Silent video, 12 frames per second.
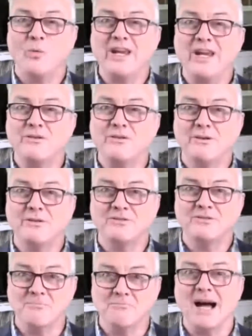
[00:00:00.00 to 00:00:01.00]
We
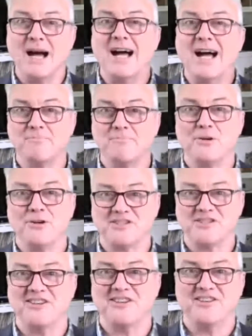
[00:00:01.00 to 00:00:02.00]
demand
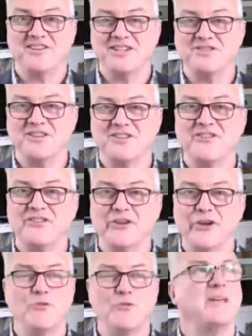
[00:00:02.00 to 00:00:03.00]
personalization in
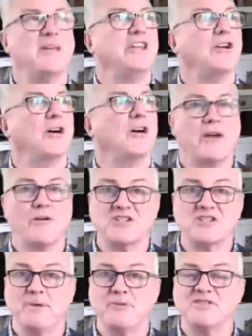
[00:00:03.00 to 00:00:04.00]
so many of our
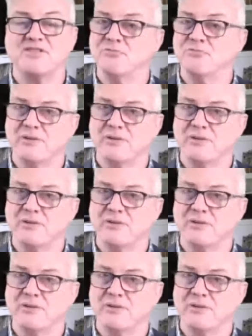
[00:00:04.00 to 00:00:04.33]
experiences,